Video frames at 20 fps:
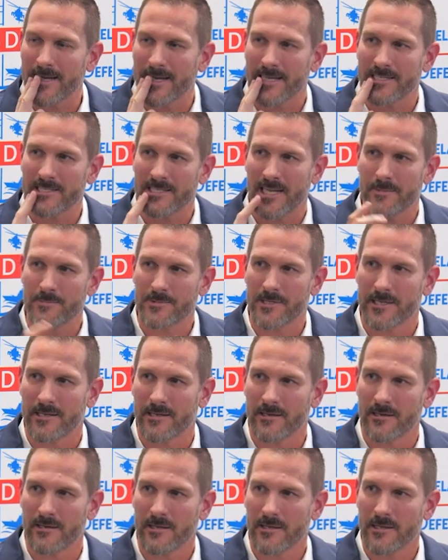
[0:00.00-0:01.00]
and I typed
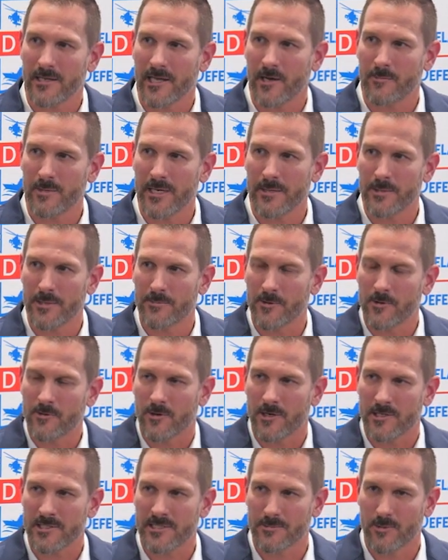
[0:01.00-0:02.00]
in how many people
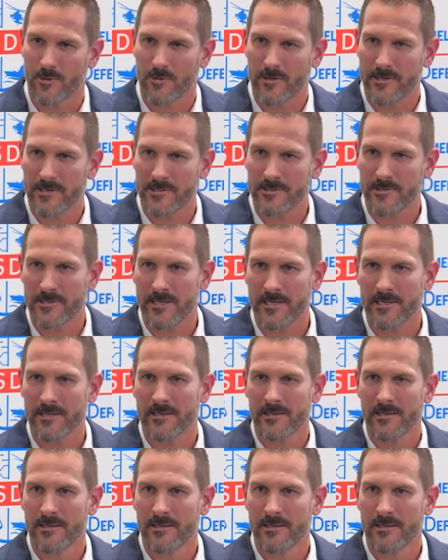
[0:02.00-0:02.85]
crossed the border yesterday,